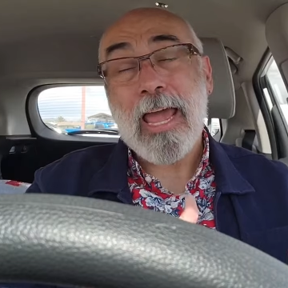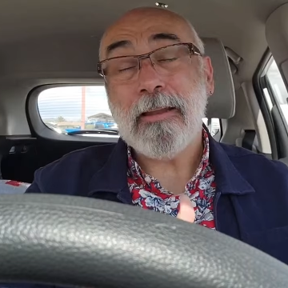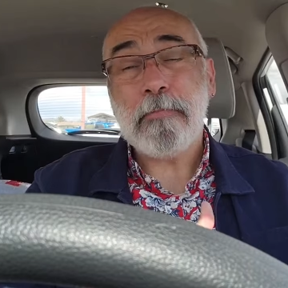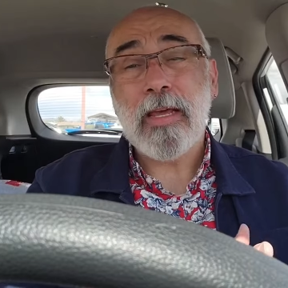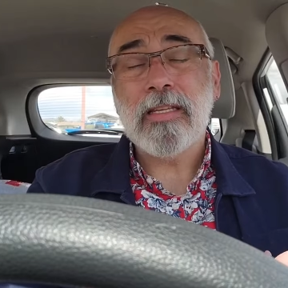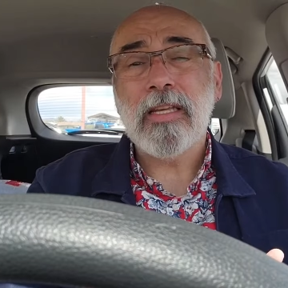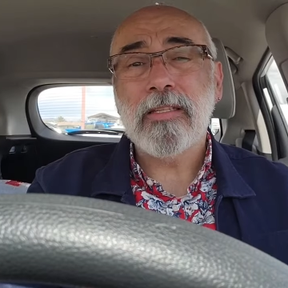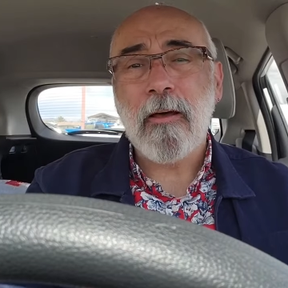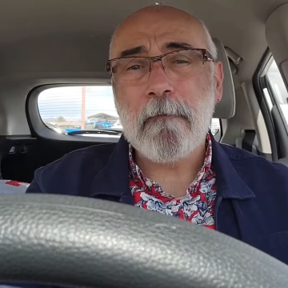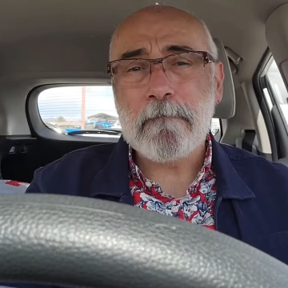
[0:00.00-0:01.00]
eight
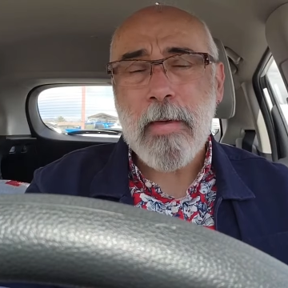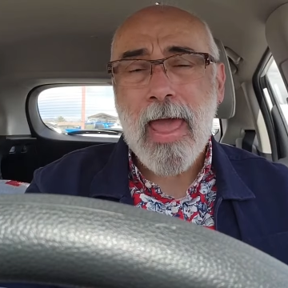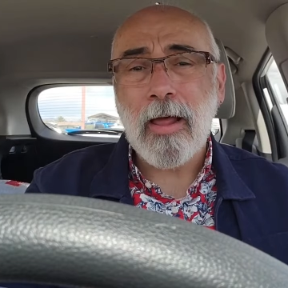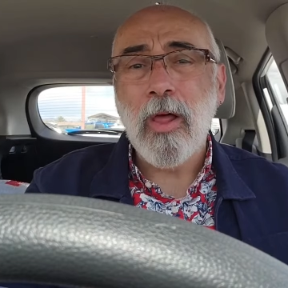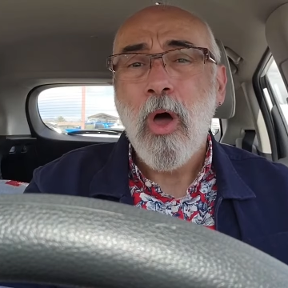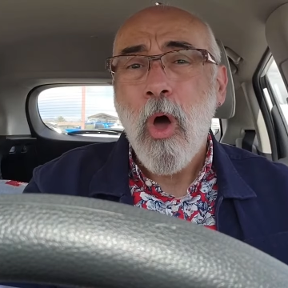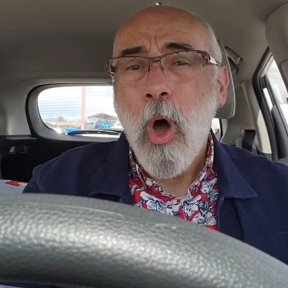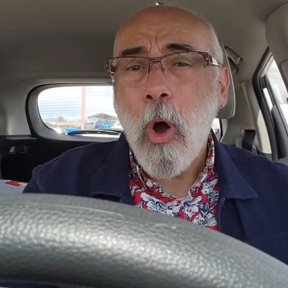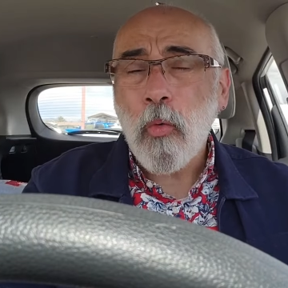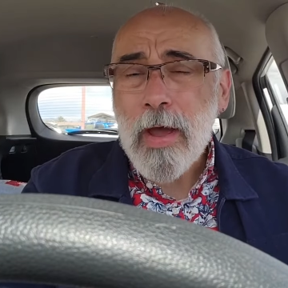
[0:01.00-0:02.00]
pieces of mail
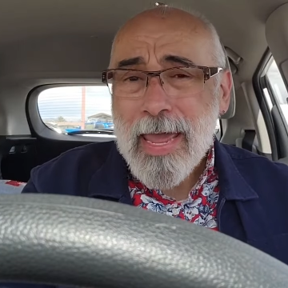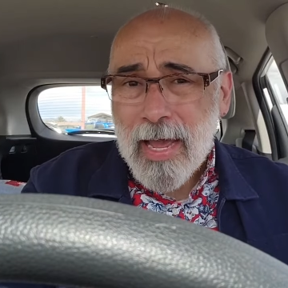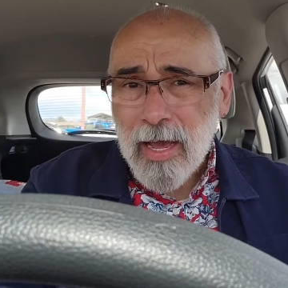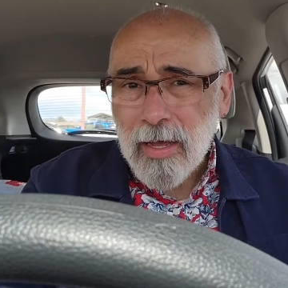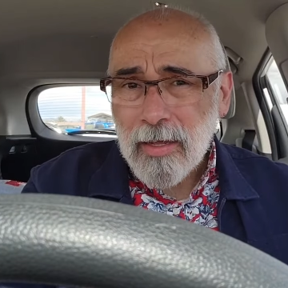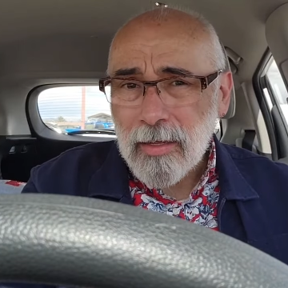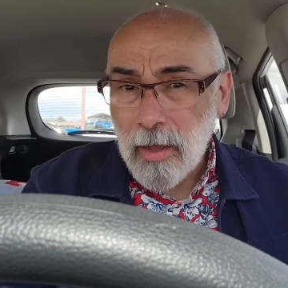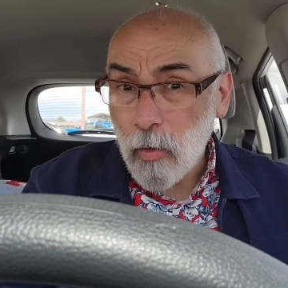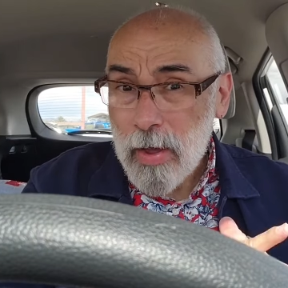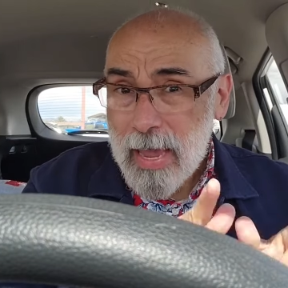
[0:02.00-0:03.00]
a week.
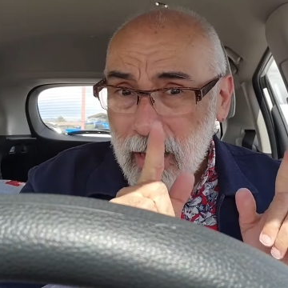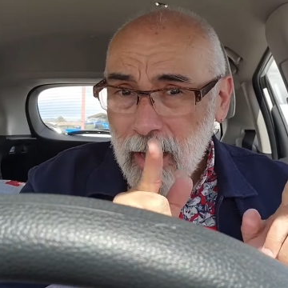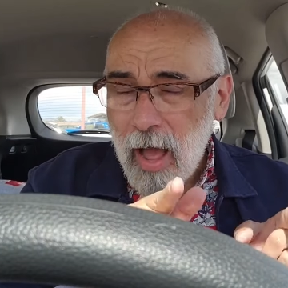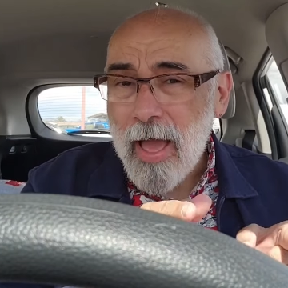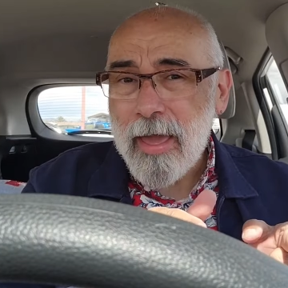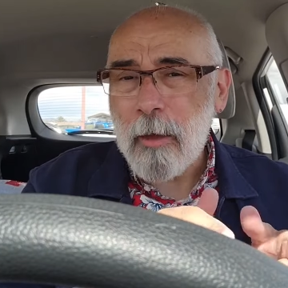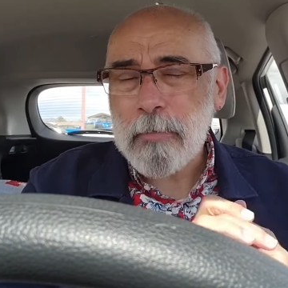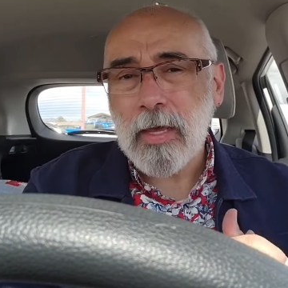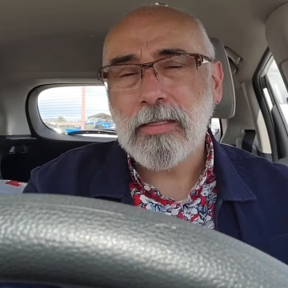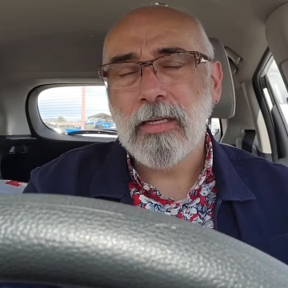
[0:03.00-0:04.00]
I
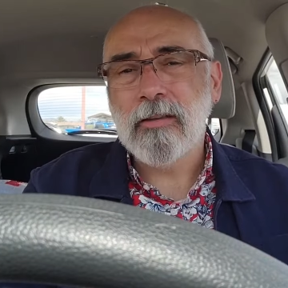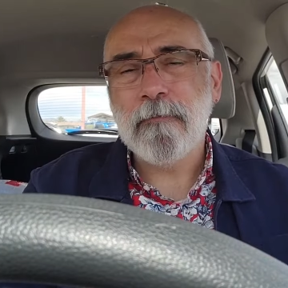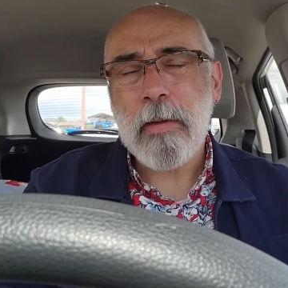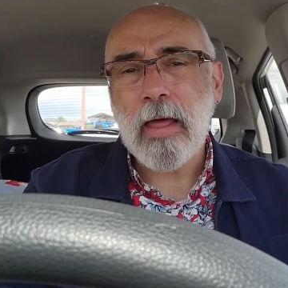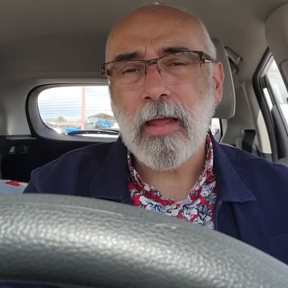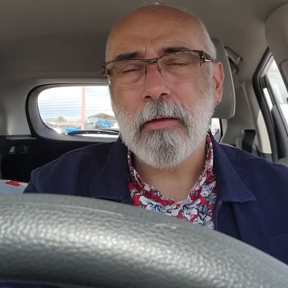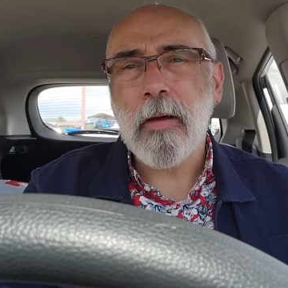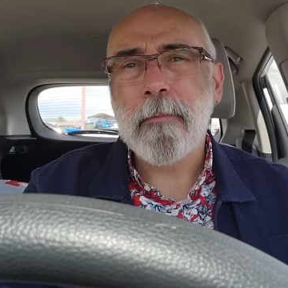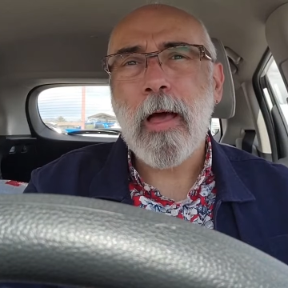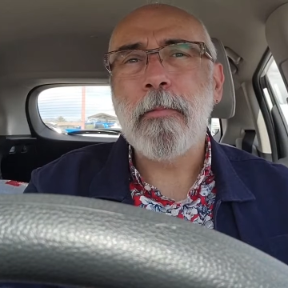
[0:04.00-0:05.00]
get pieces of mail in my